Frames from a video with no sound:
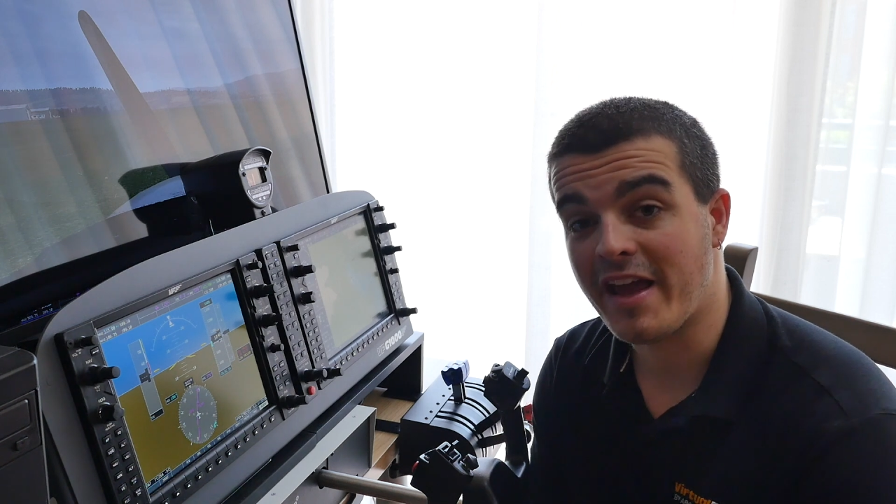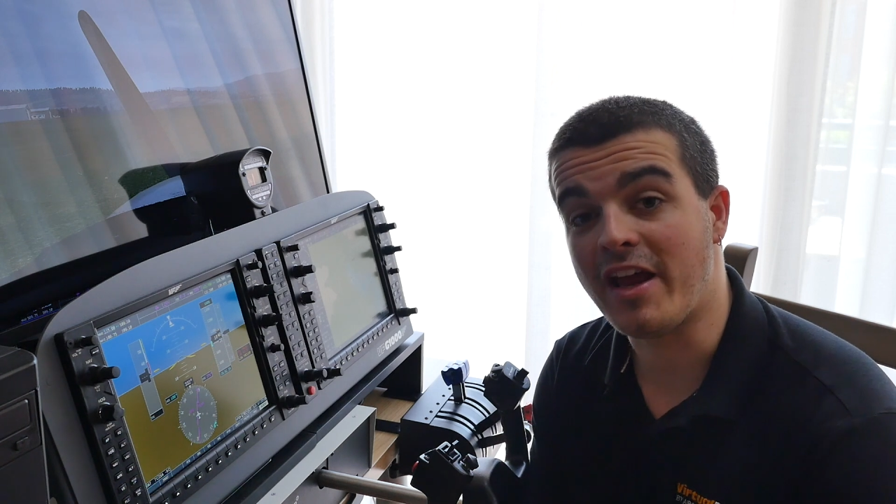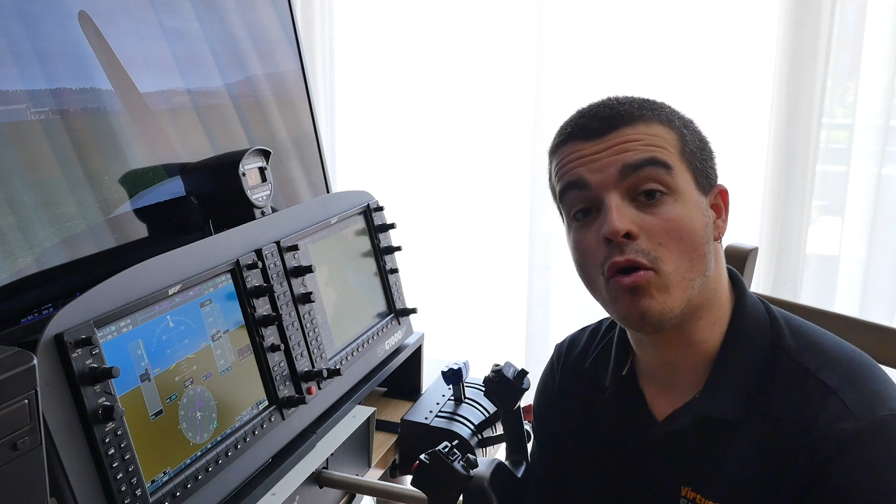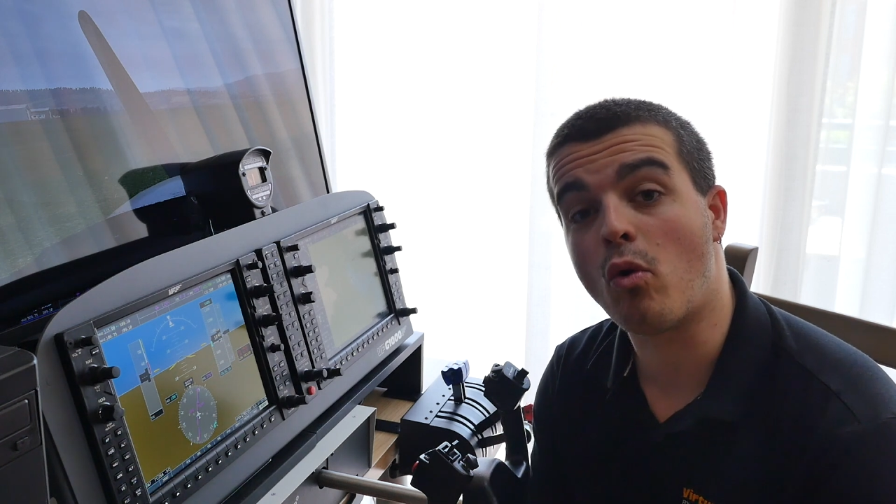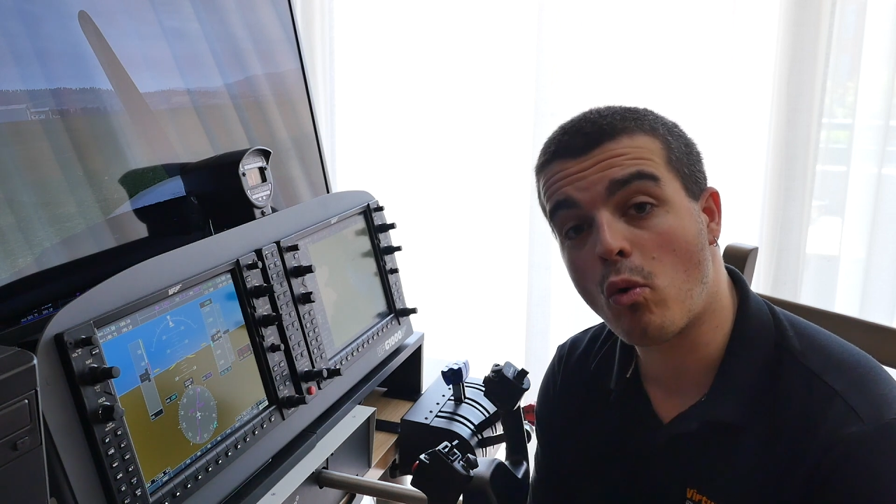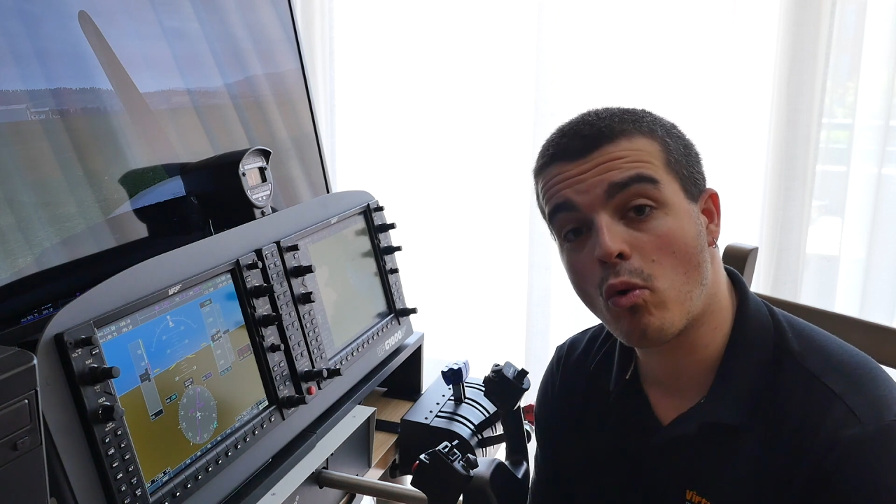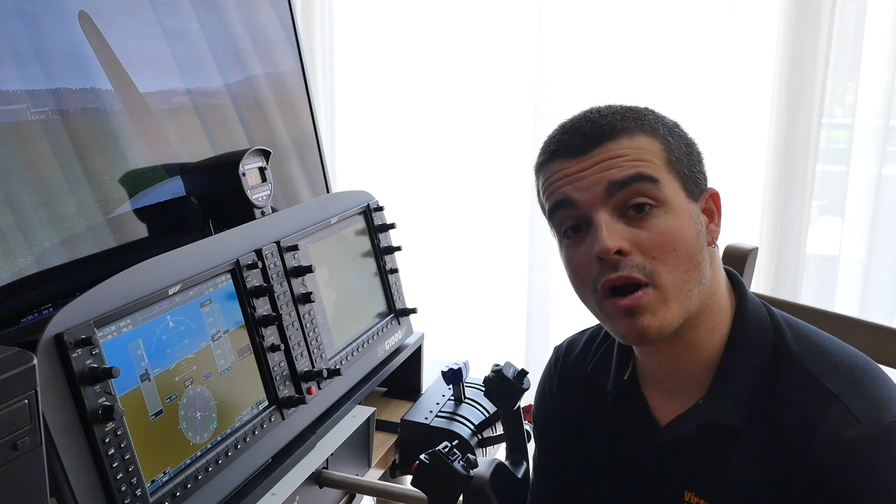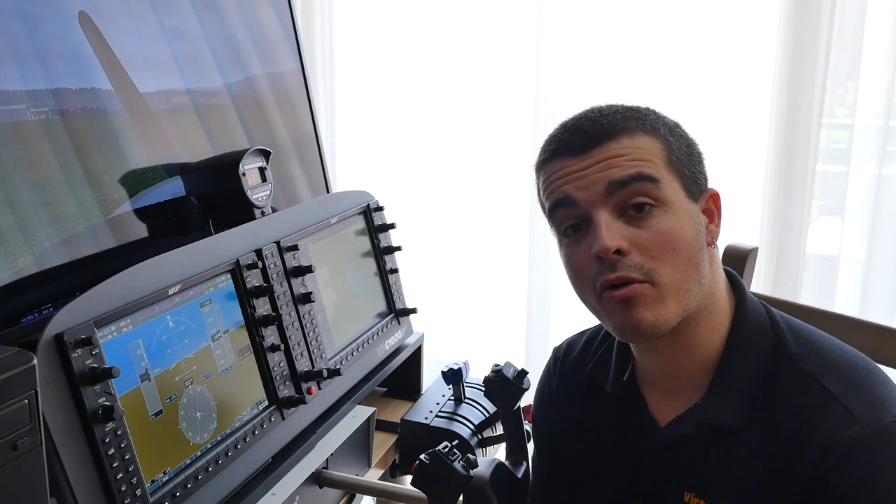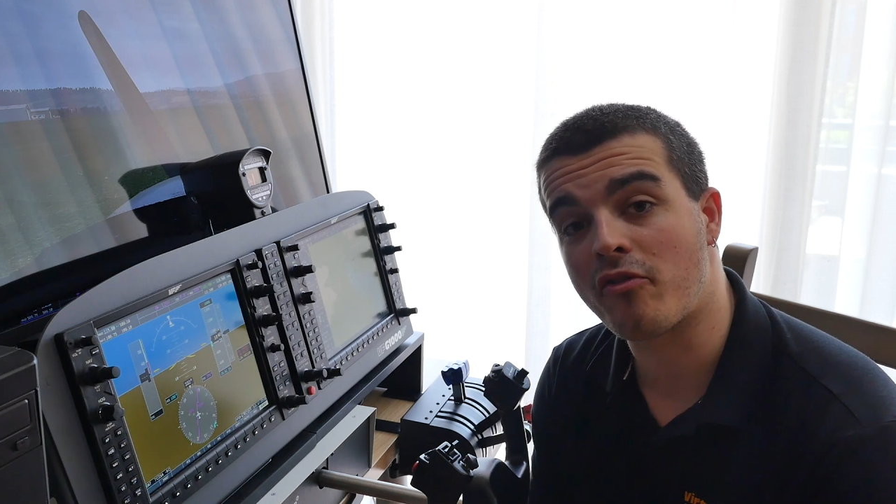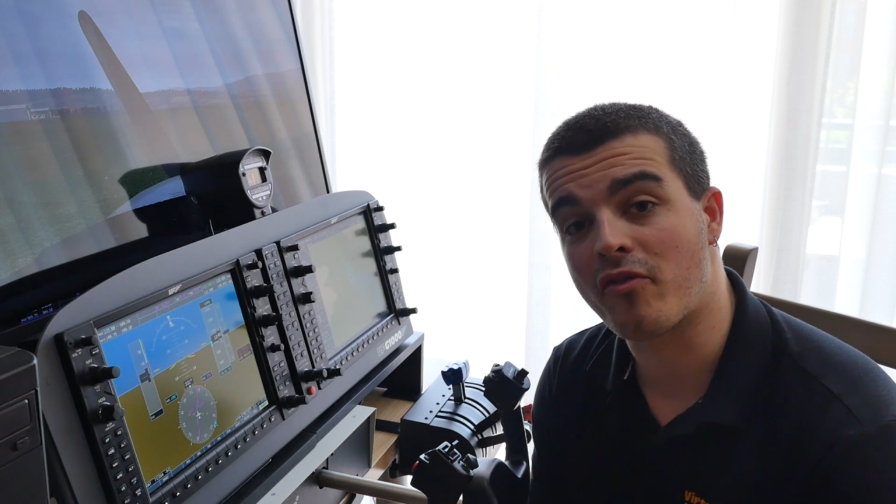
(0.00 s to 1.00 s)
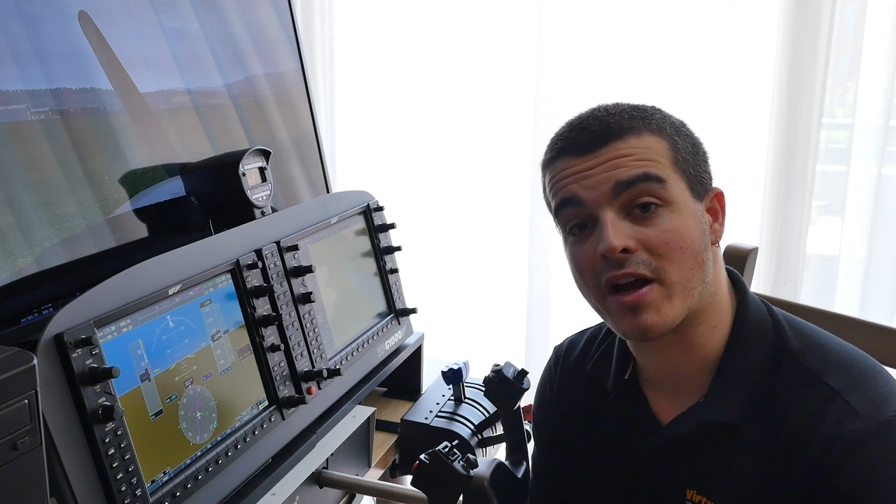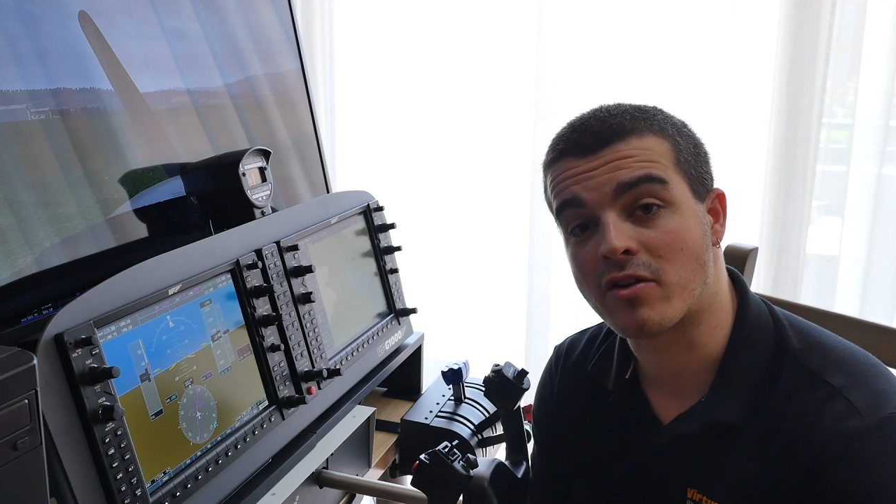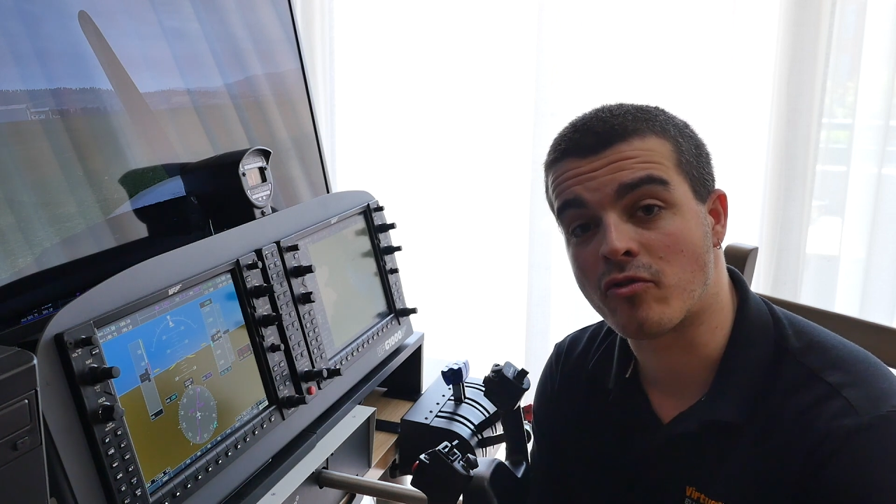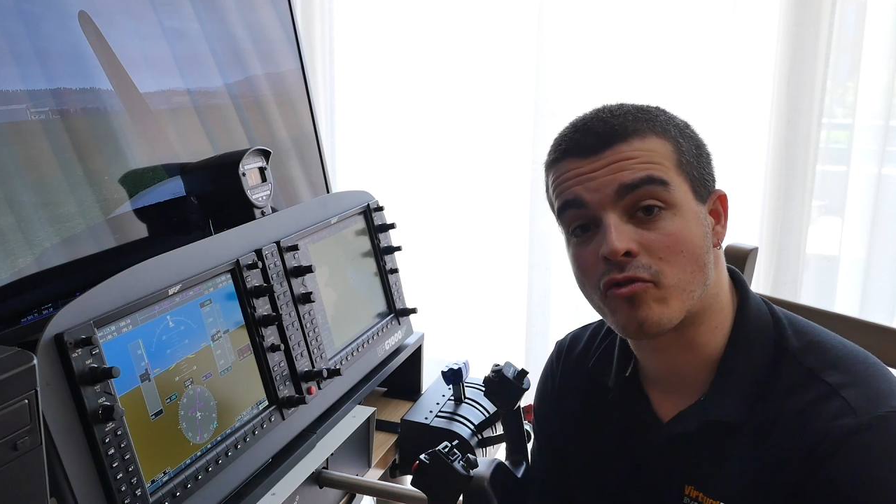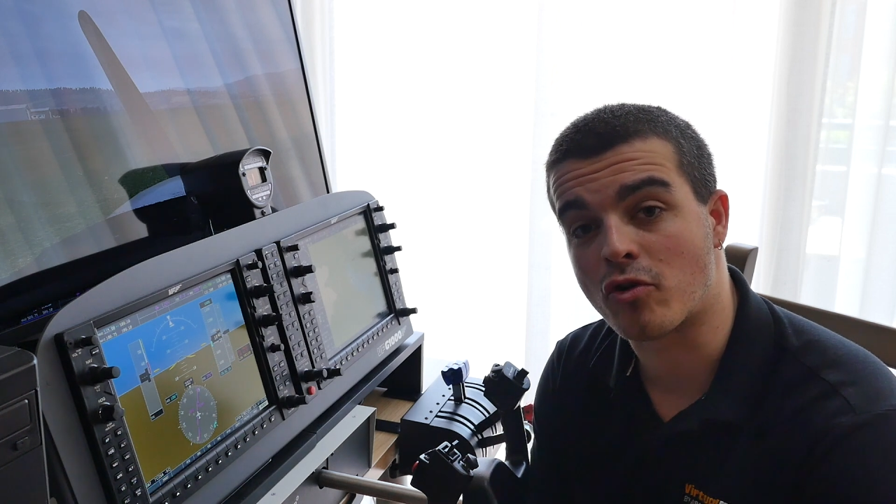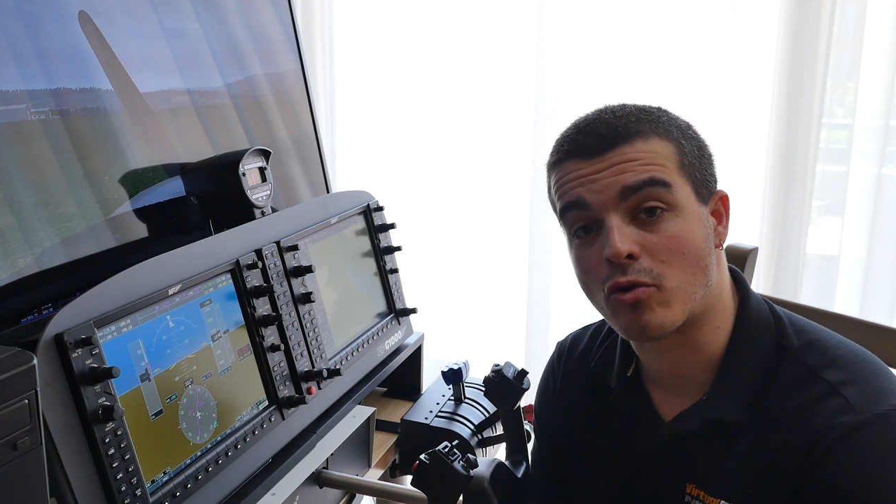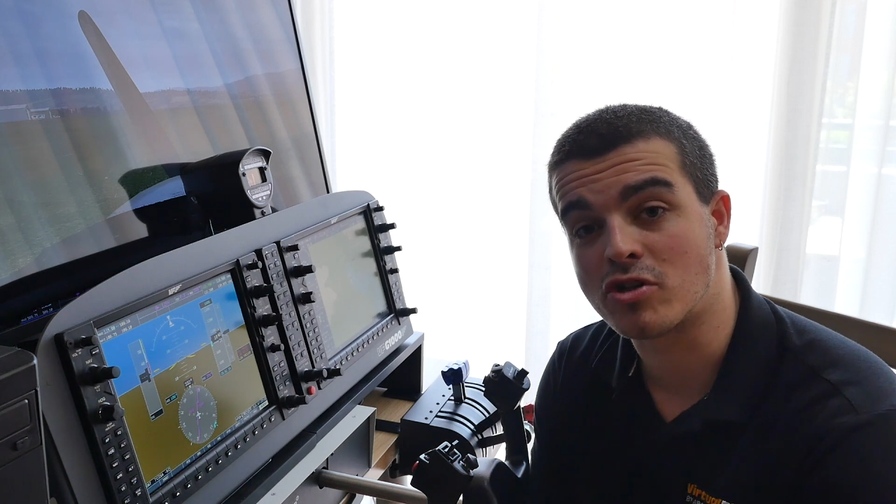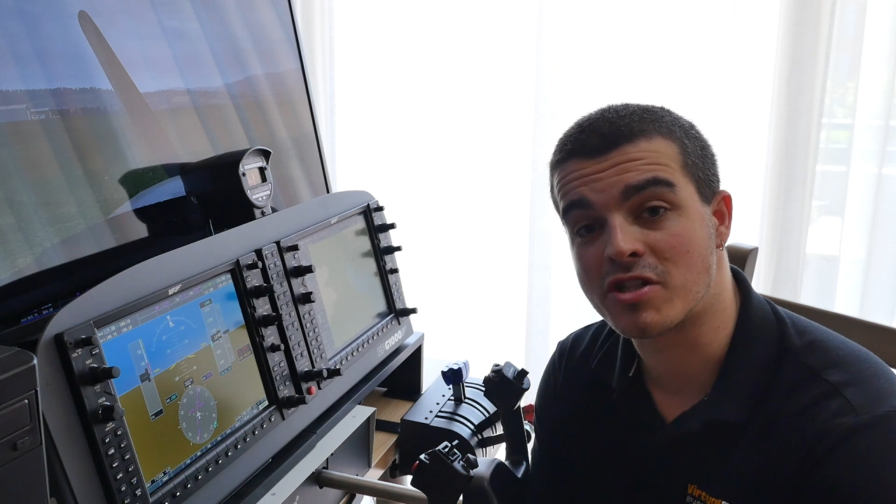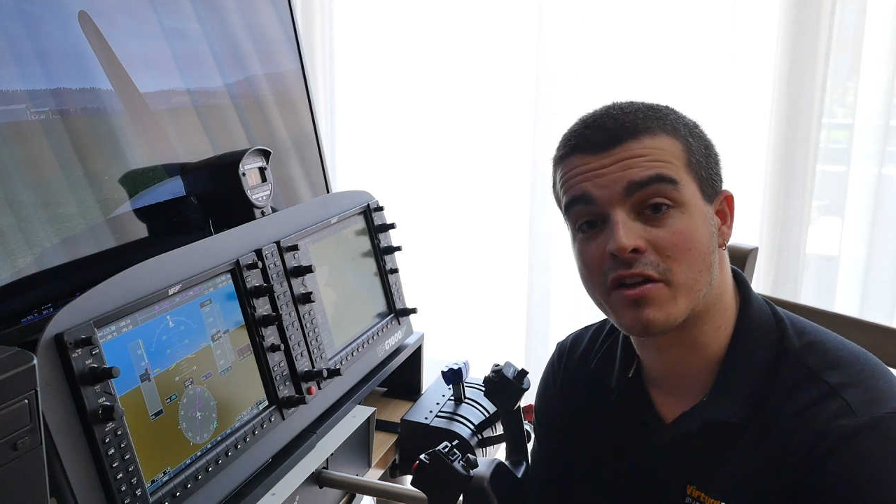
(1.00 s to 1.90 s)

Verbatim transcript: in all our flight controls